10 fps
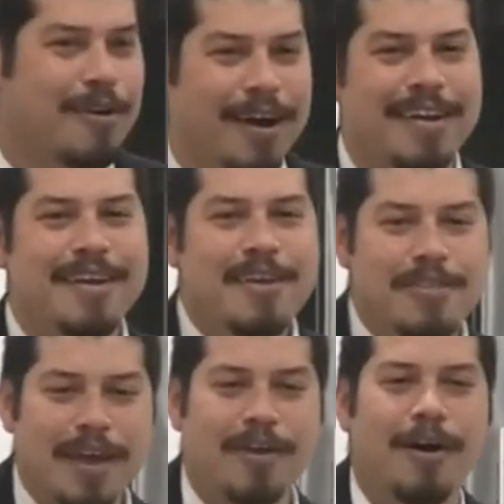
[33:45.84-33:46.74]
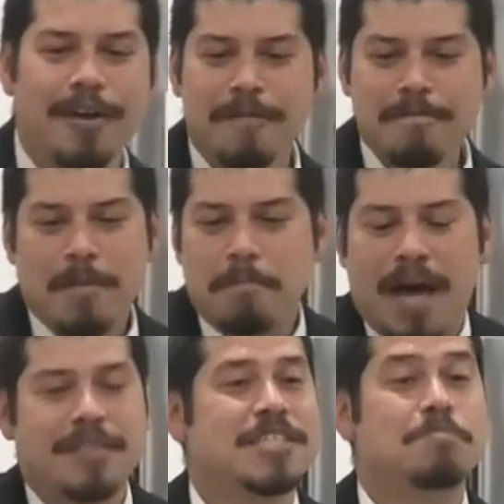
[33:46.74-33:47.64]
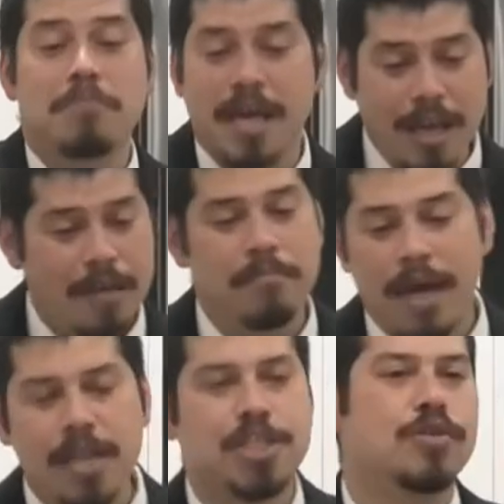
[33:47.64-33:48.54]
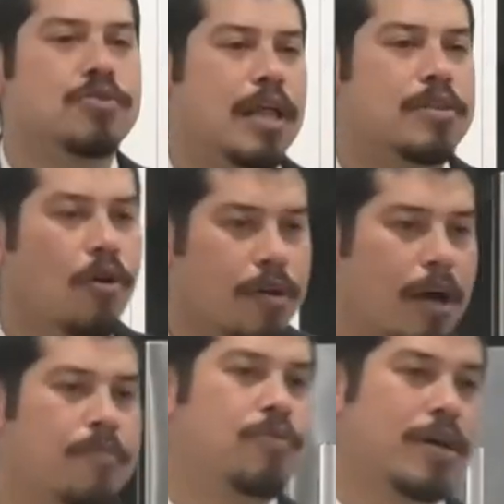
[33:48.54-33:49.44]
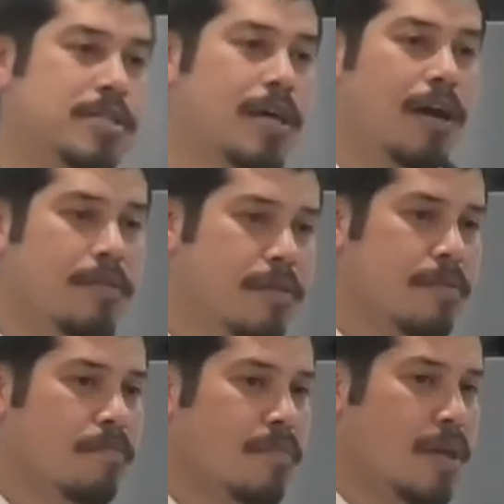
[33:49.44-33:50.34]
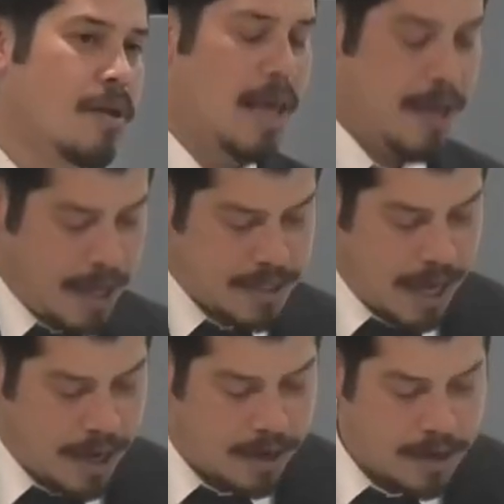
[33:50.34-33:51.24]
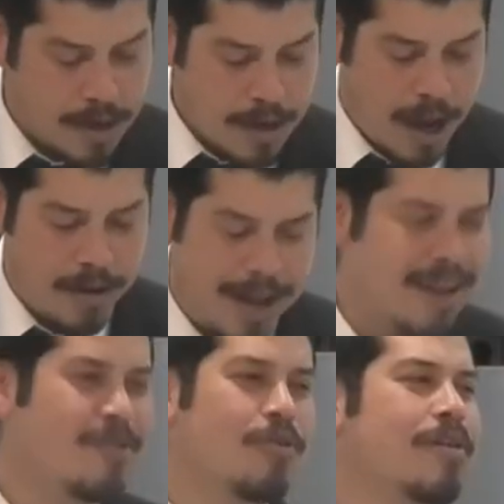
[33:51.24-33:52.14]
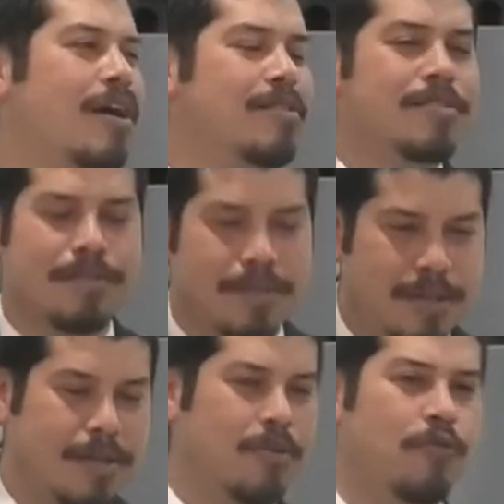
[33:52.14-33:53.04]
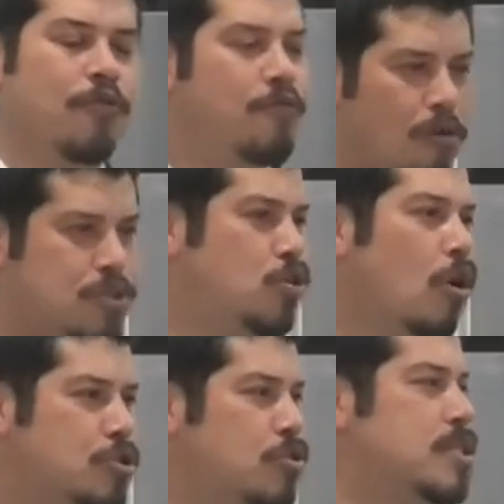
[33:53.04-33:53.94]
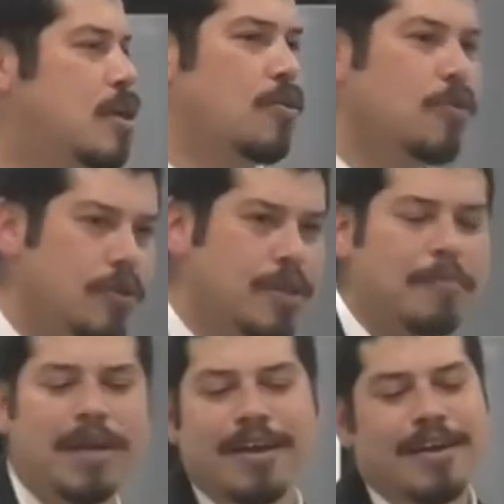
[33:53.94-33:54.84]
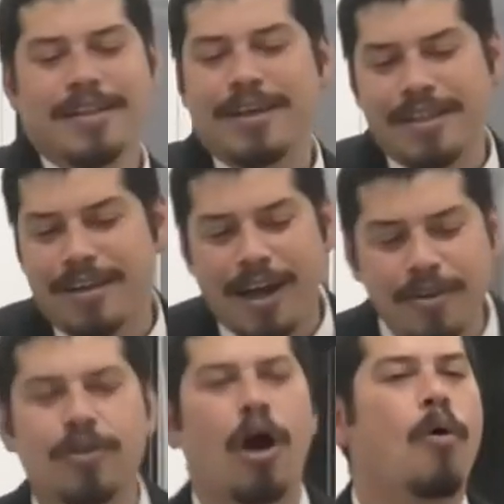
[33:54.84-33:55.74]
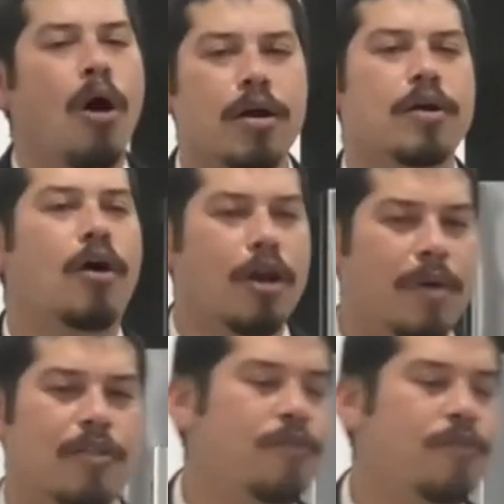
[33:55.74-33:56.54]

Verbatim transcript: All right, thank God. But there's many, many children that don't come through unscathed. You know, they get taken. And, and, look, the, the, the, false doctrines that I heard, I mean, I could go on and on about the